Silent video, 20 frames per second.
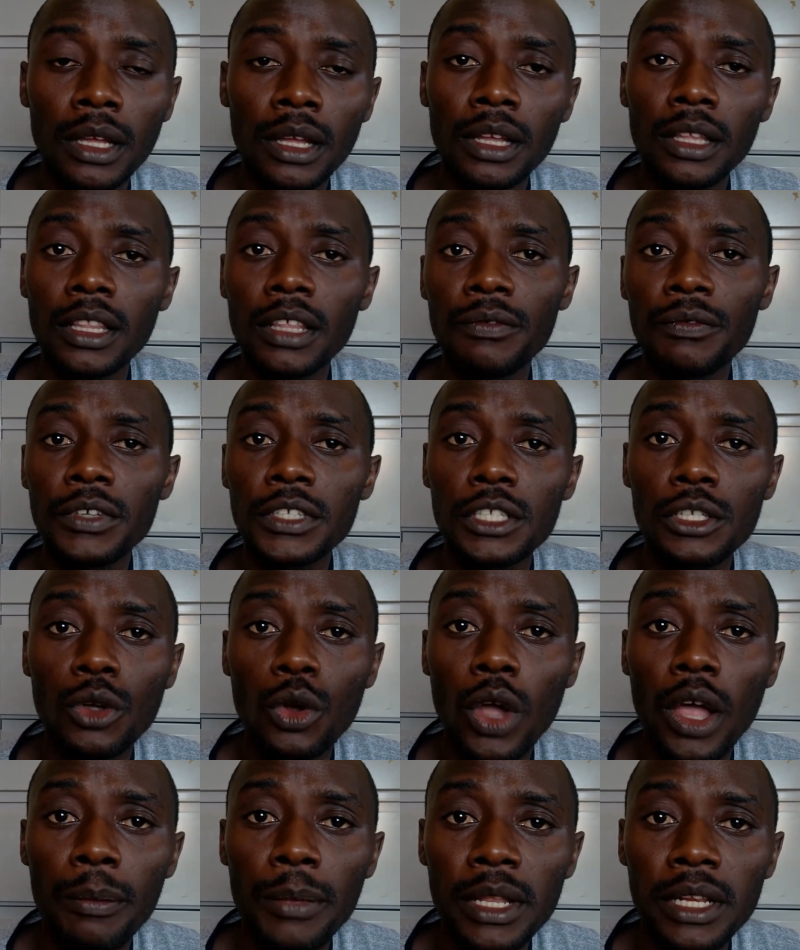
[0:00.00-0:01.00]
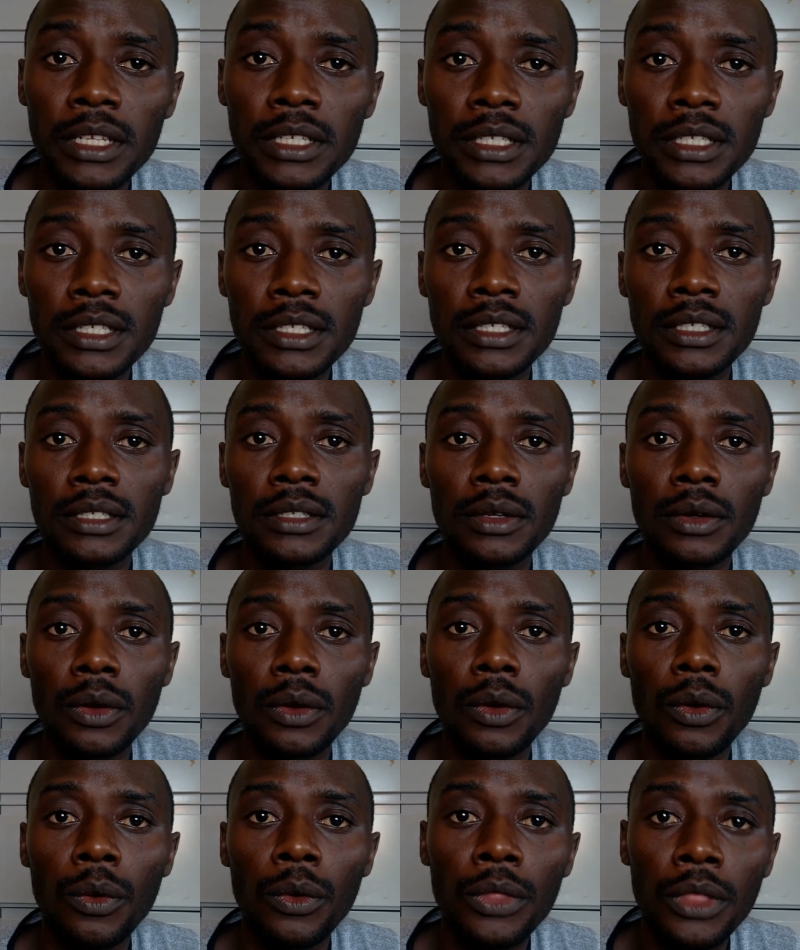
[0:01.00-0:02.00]
the physical abilities,
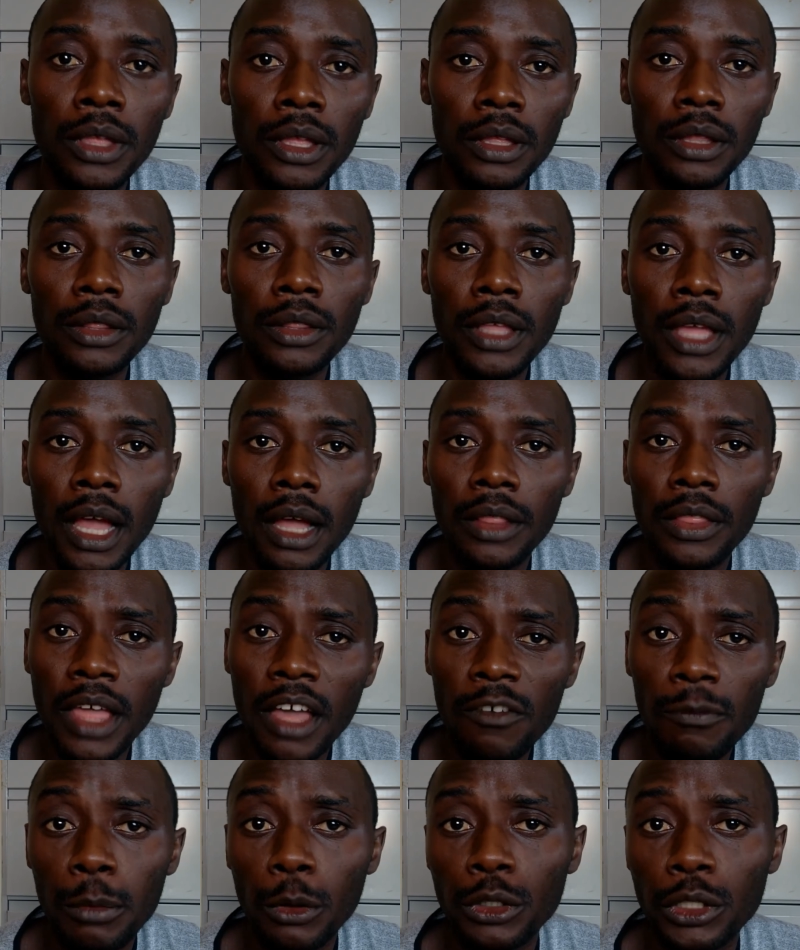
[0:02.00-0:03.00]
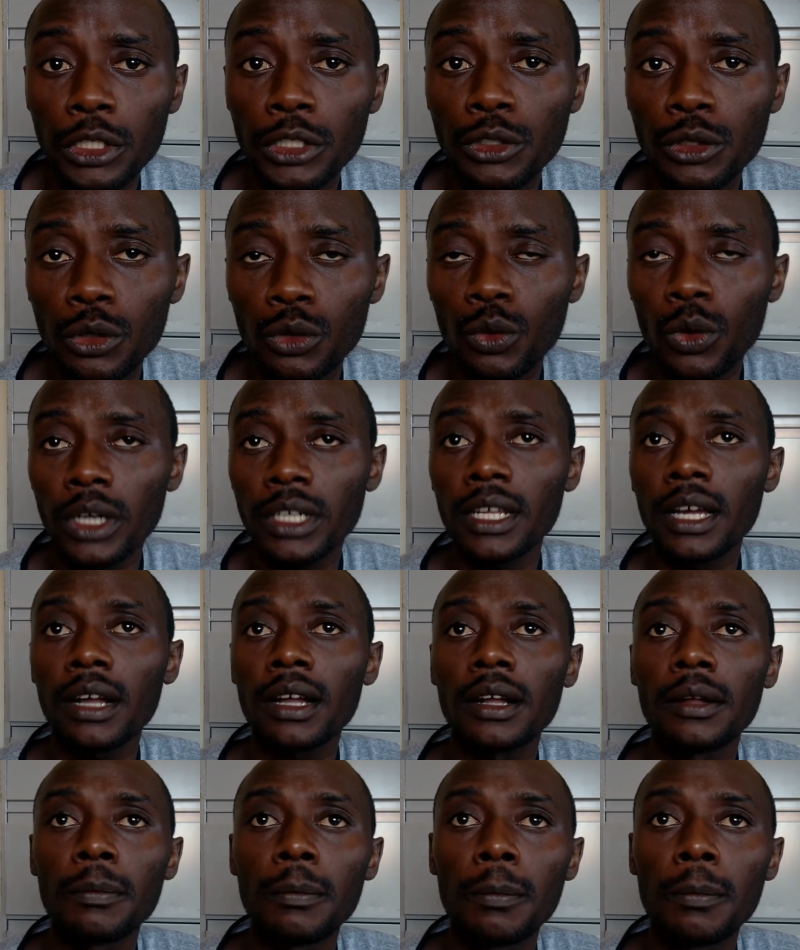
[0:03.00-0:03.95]
or they have potential to attack